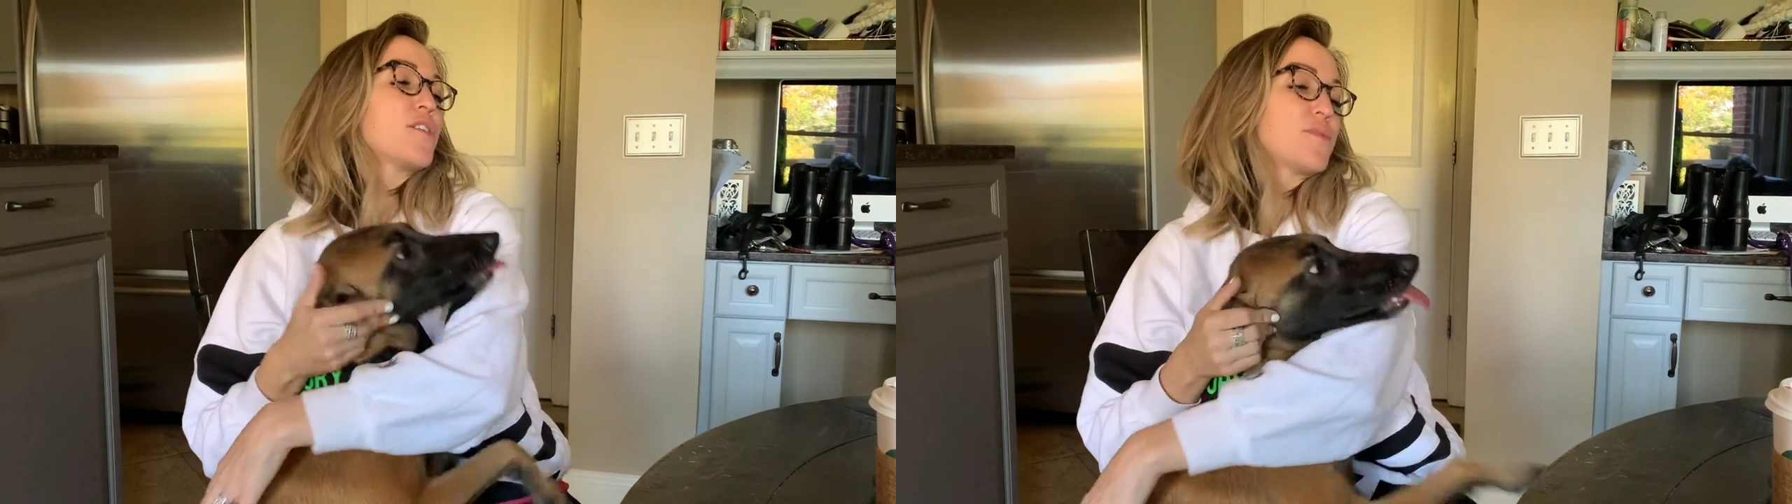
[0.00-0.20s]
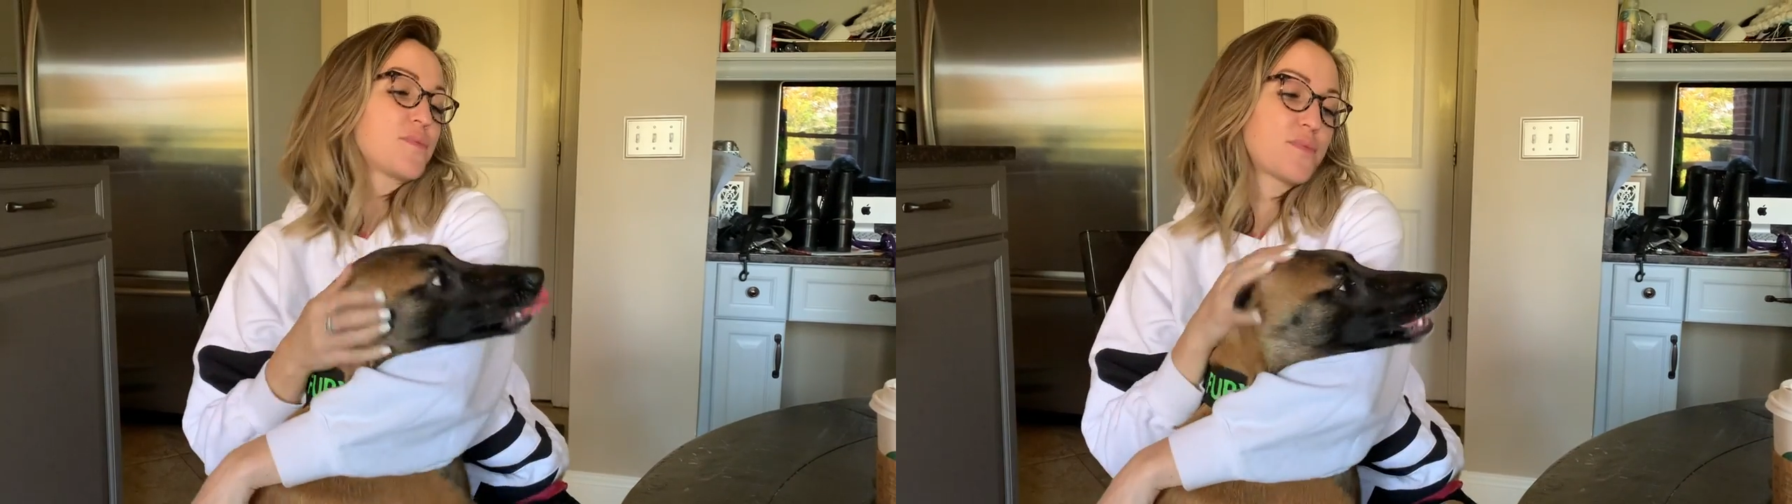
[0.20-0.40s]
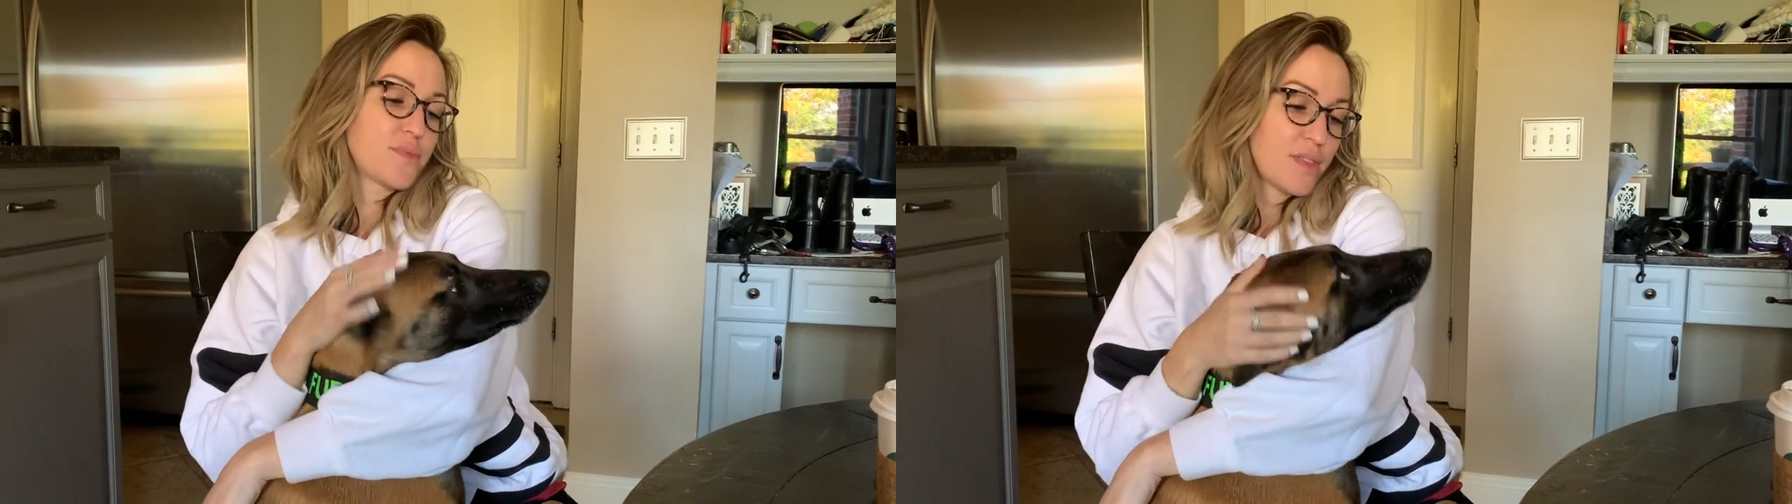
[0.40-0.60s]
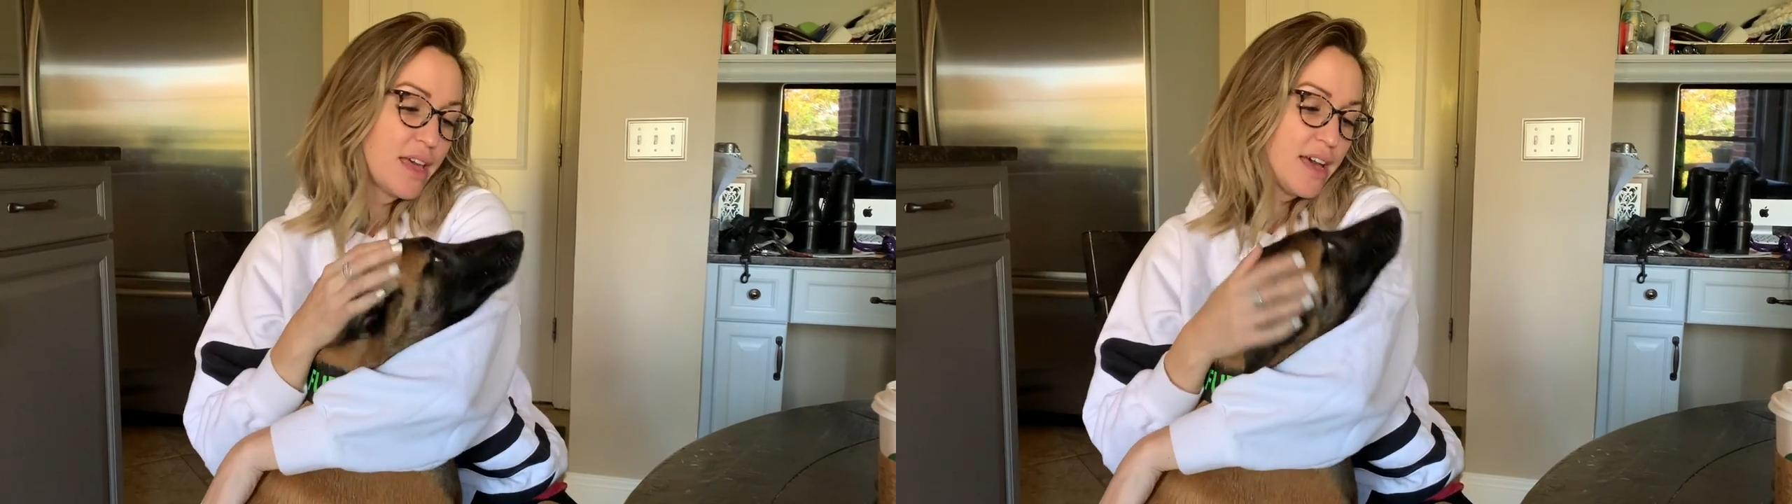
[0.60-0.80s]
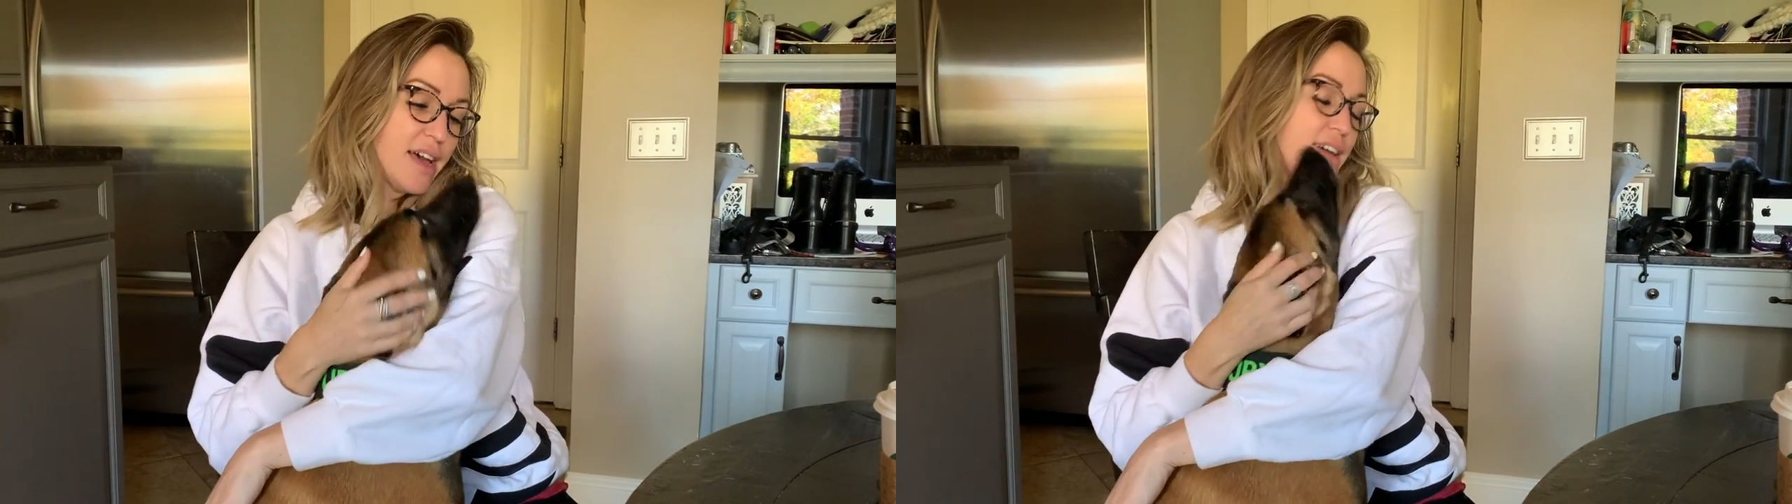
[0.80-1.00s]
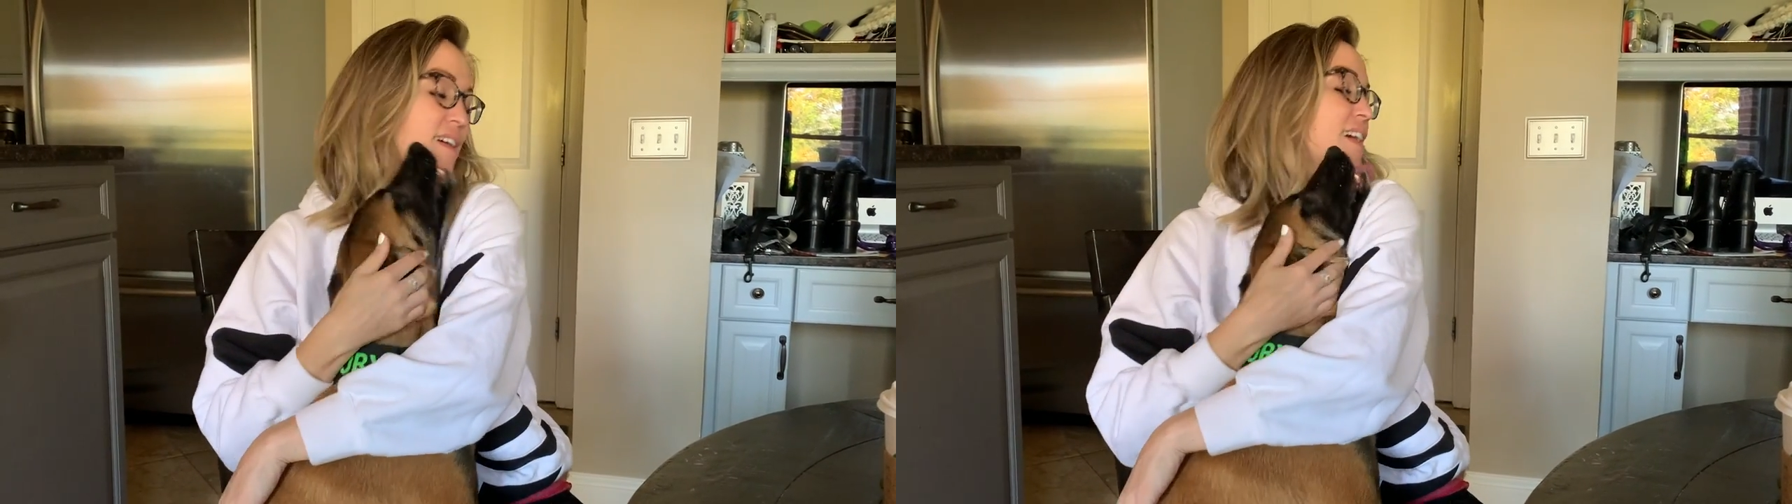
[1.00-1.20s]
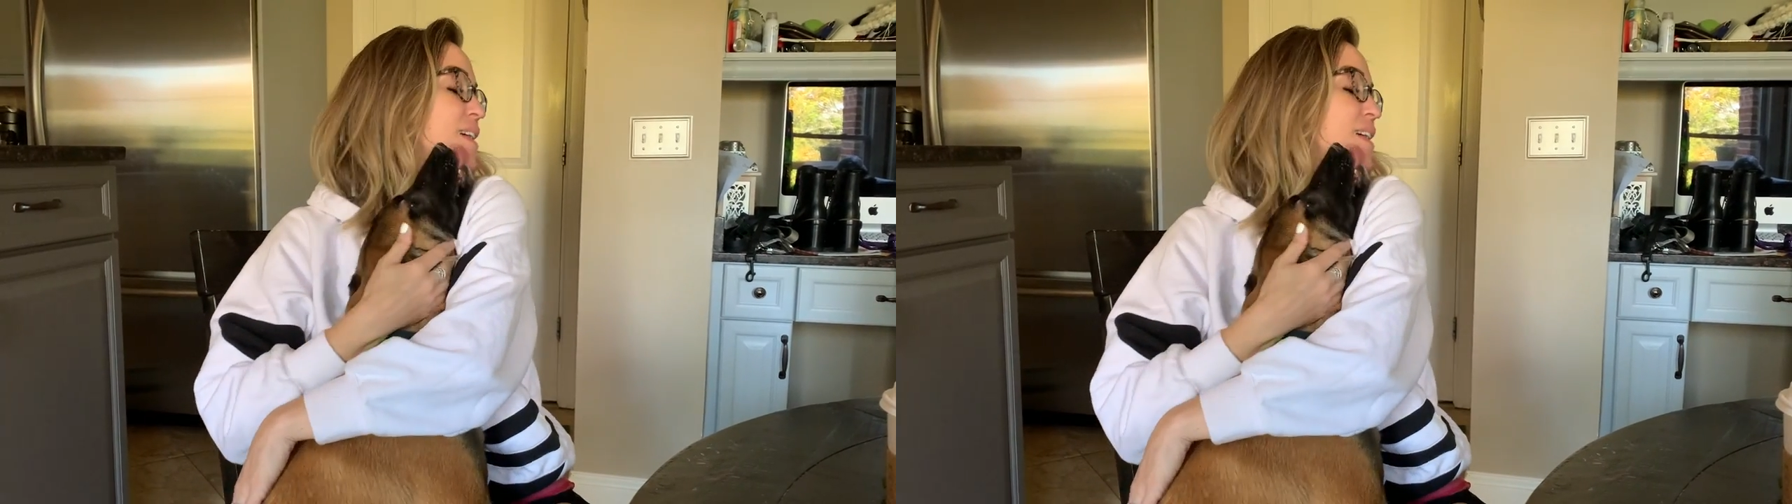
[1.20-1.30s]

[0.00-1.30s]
I don't have all the